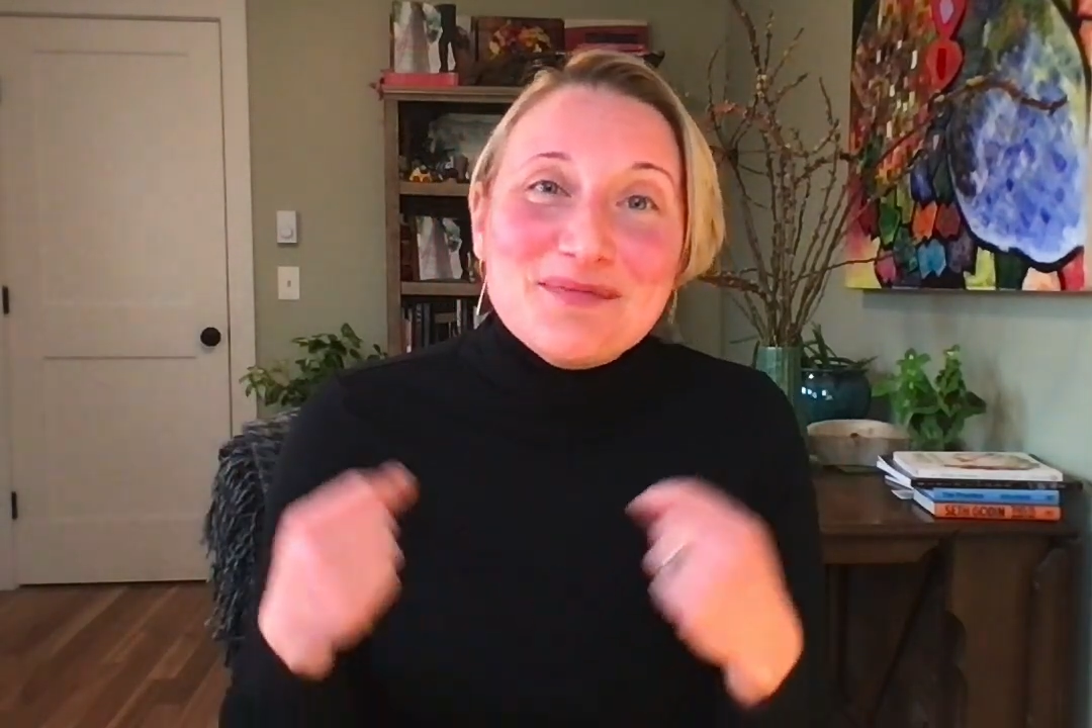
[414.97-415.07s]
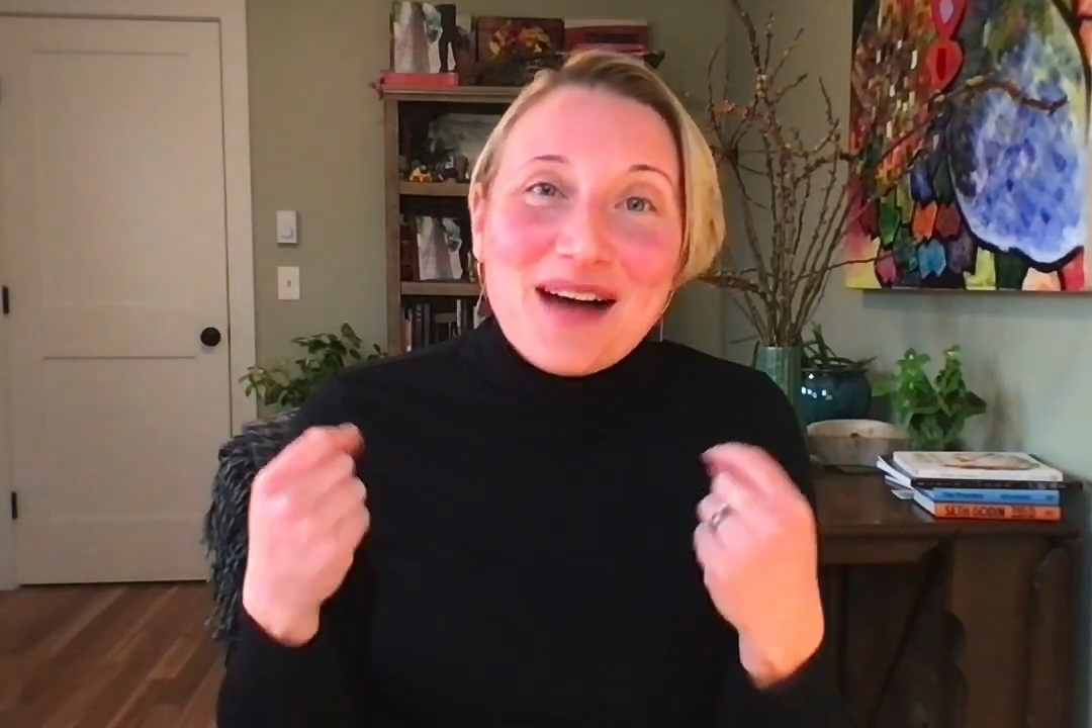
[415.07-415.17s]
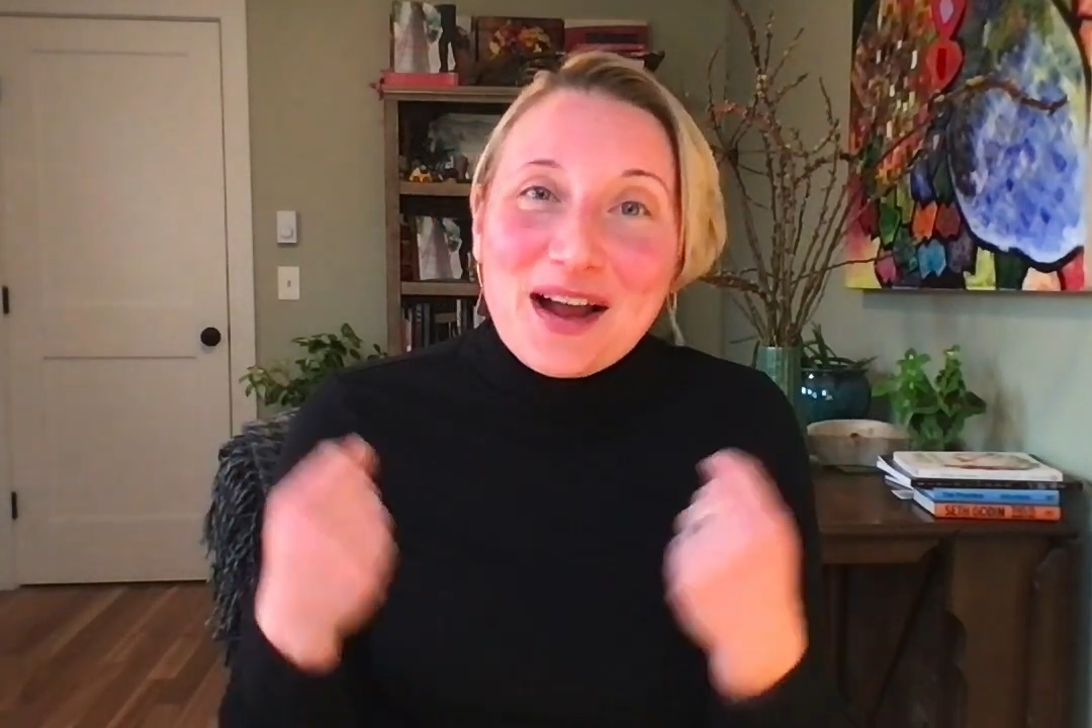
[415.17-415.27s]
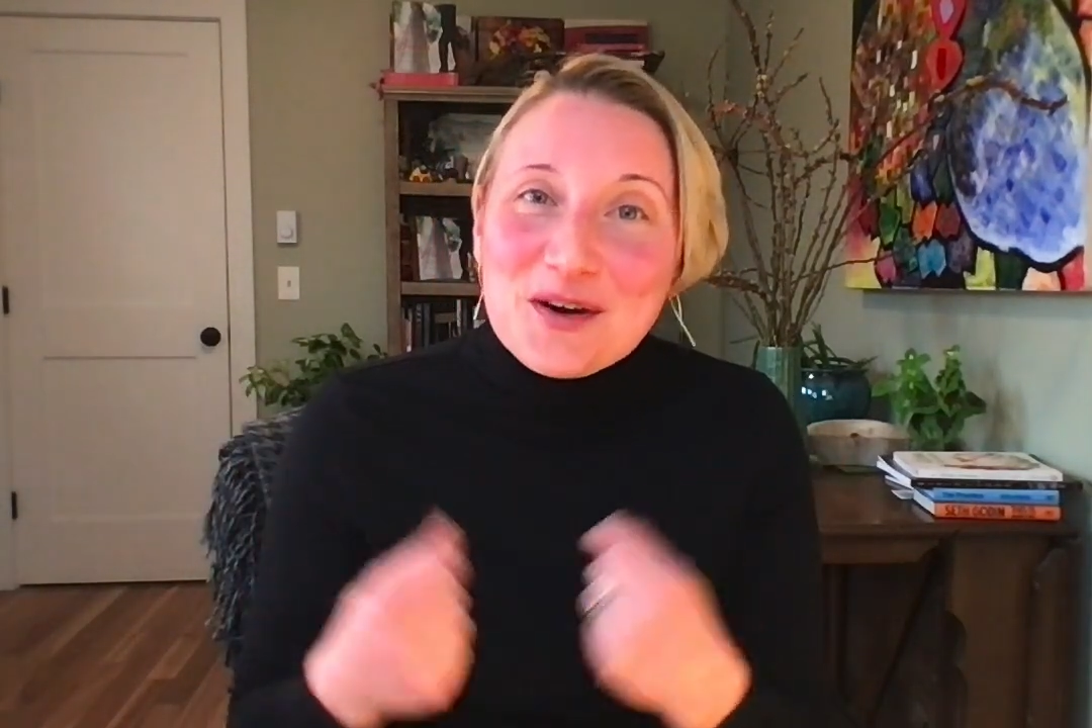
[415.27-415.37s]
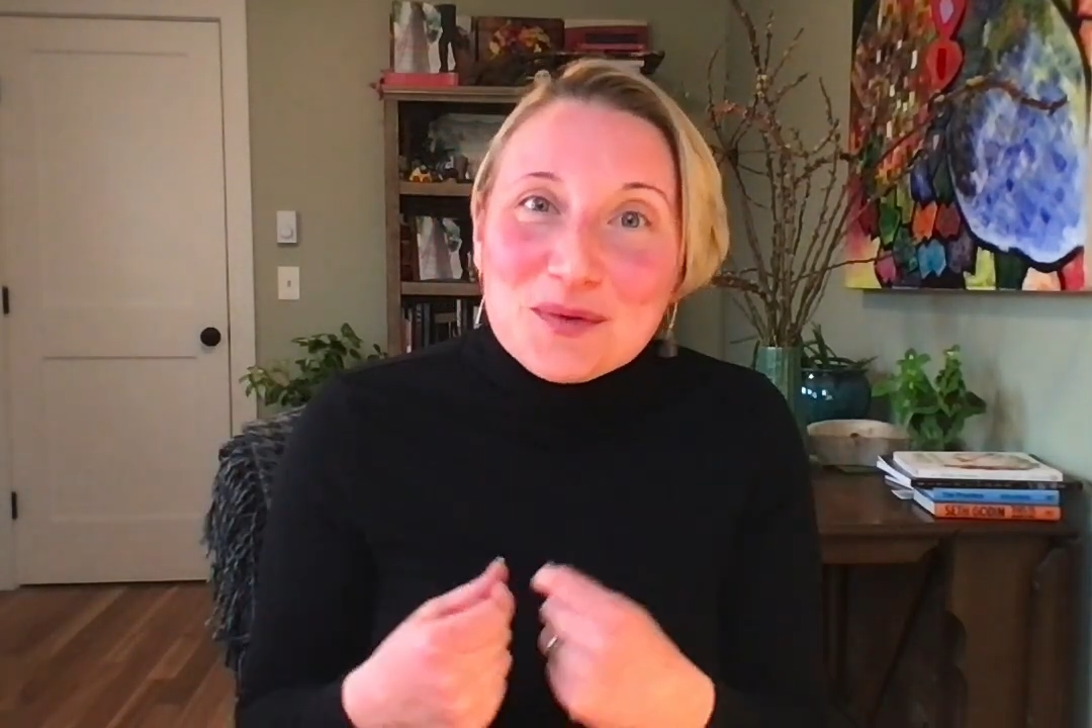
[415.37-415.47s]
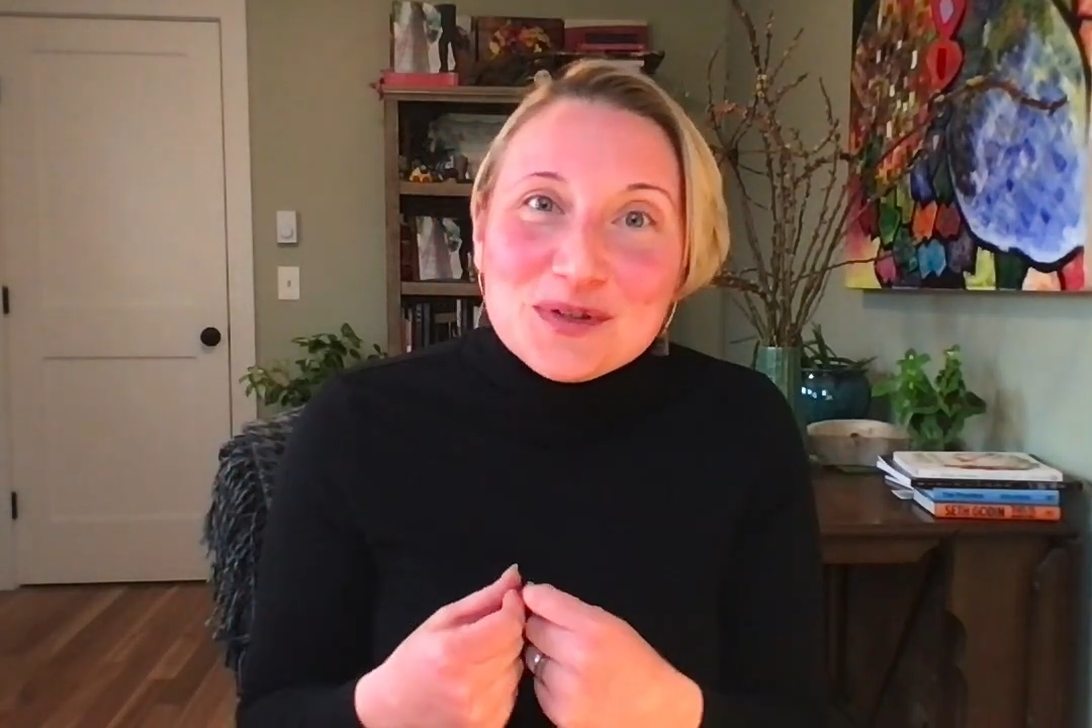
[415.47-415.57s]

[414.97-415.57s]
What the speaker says: my home